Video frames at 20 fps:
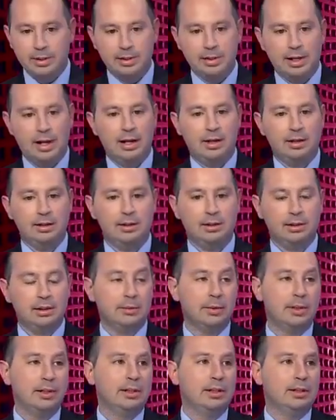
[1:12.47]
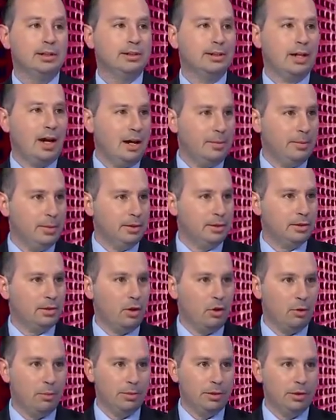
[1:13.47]
is that it's limited in time and
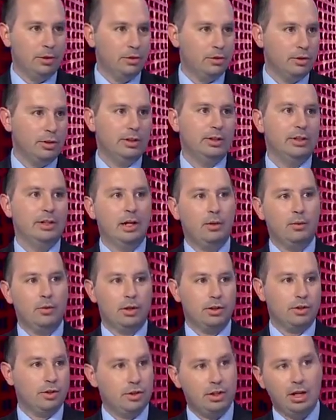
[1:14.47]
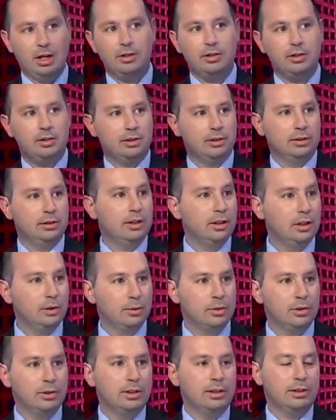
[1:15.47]
scope, and usually the network changes
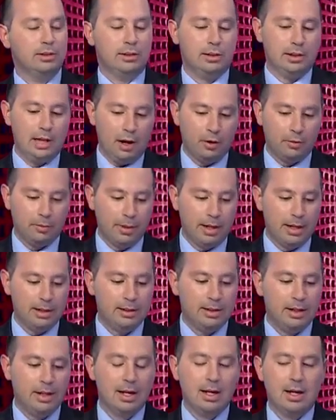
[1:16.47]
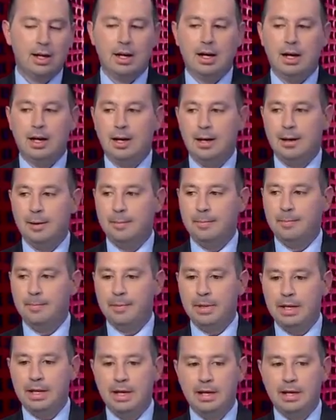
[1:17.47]
continuously. It's cloud-based. And